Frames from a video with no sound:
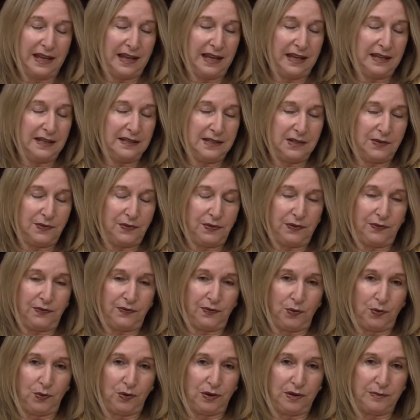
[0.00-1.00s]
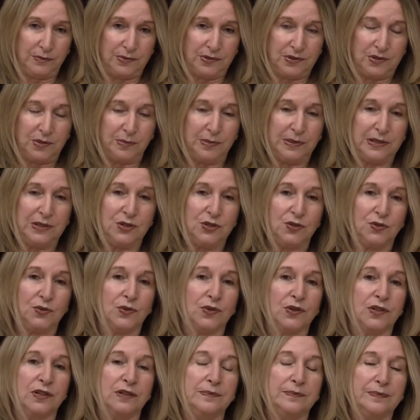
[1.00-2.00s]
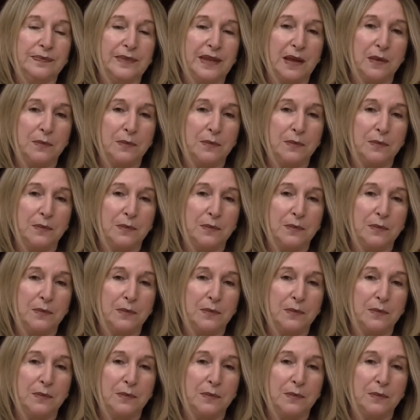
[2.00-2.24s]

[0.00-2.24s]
in different forms to be sure,